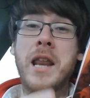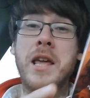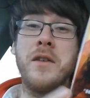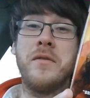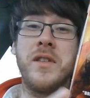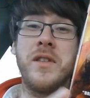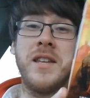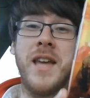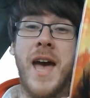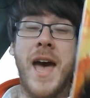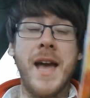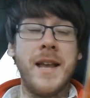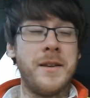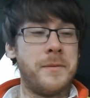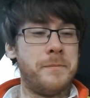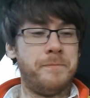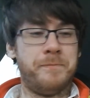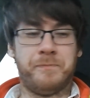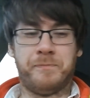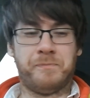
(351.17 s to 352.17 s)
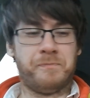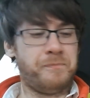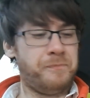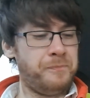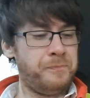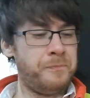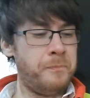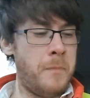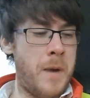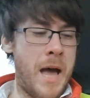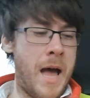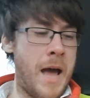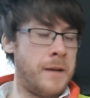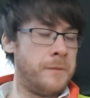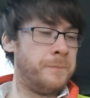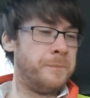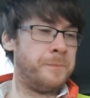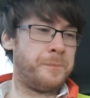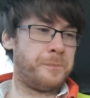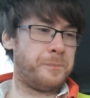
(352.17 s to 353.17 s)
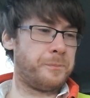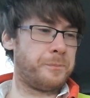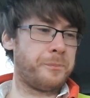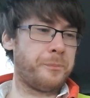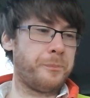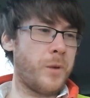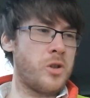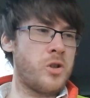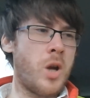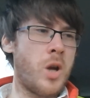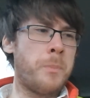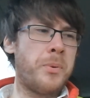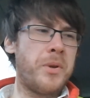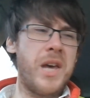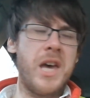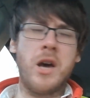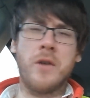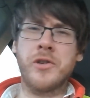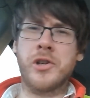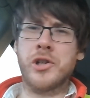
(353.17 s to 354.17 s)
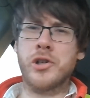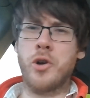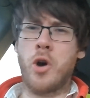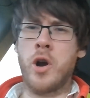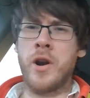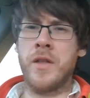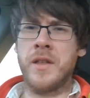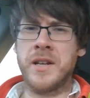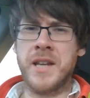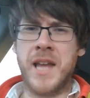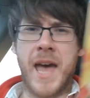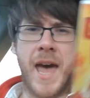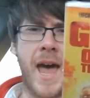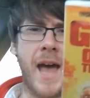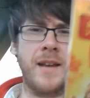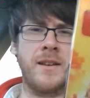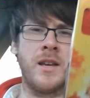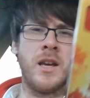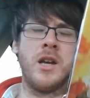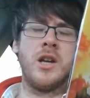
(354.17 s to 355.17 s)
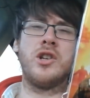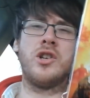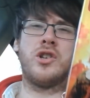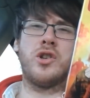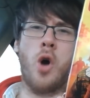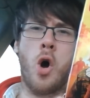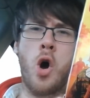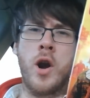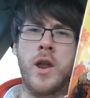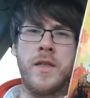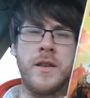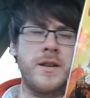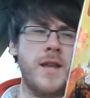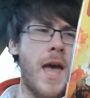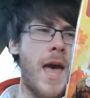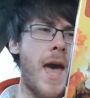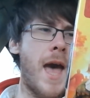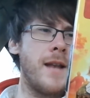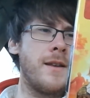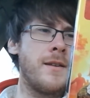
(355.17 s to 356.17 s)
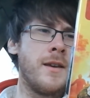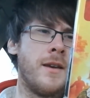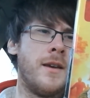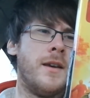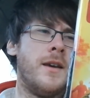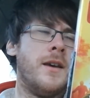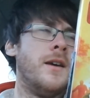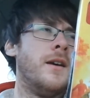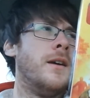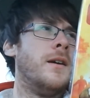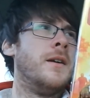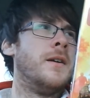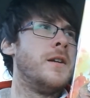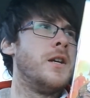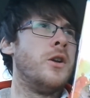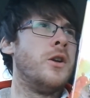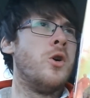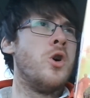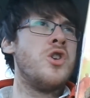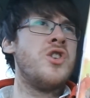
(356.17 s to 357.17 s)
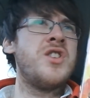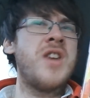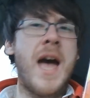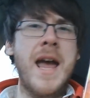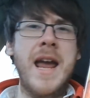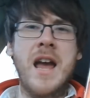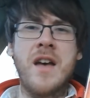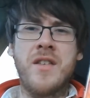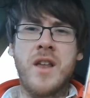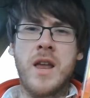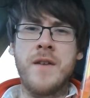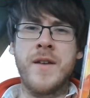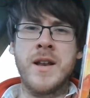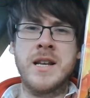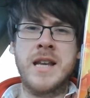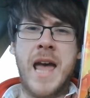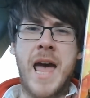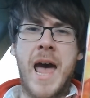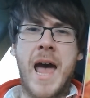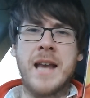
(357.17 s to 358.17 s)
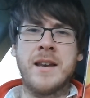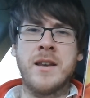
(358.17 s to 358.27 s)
of the Dead. Man. So a play of Shaun of the Dead, Dawn of the Dead, you know, Night of the Living Dead,